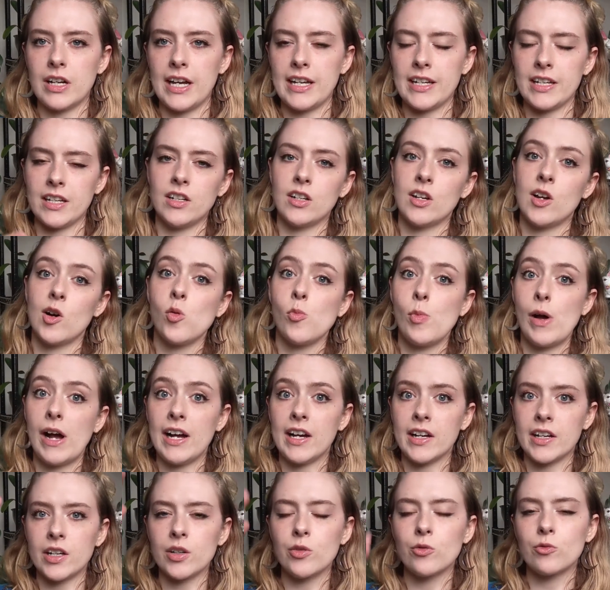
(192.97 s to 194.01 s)
I can go
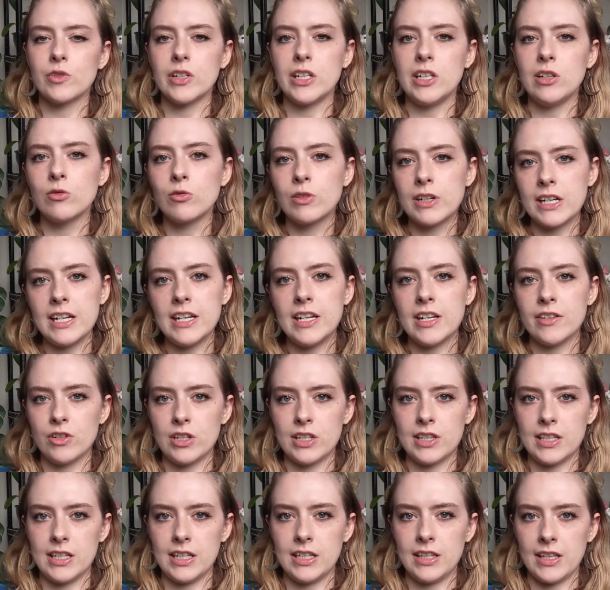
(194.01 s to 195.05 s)
back and reread
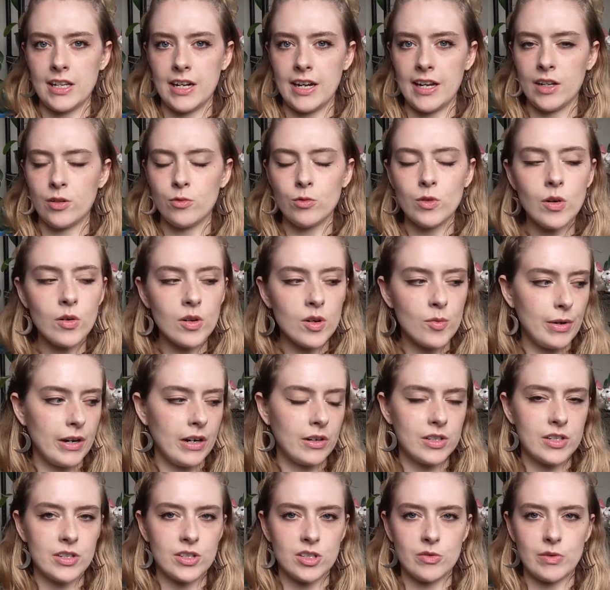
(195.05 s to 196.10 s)
everything that I had wrote
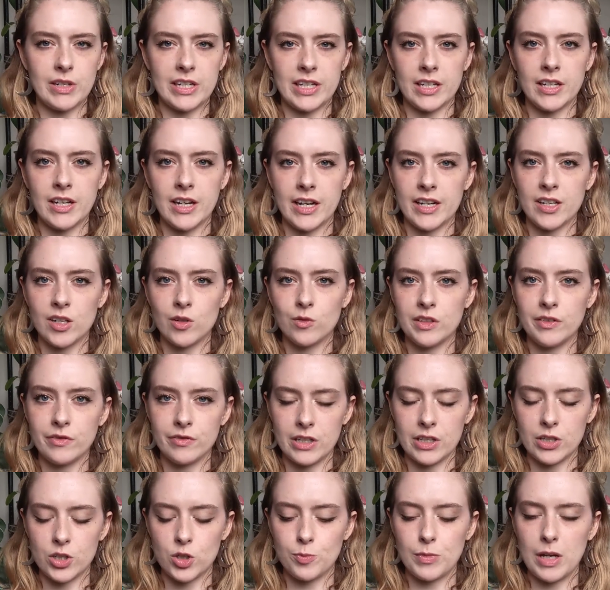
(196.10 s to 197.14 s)
about it so I can kind of
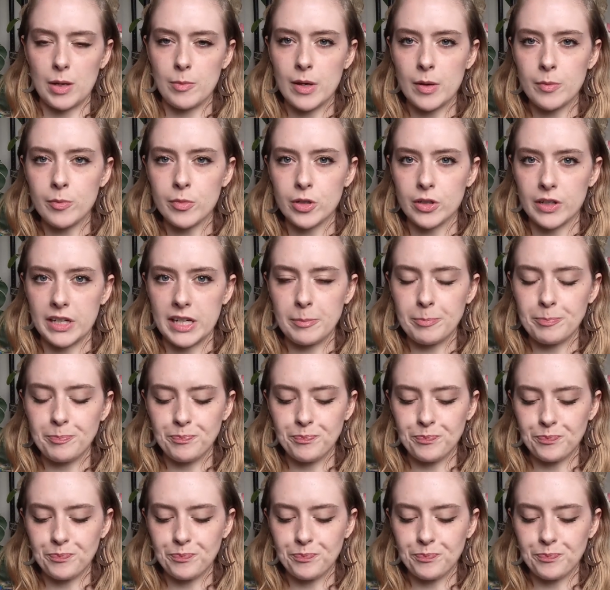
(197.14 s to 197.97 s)
refresh my memory.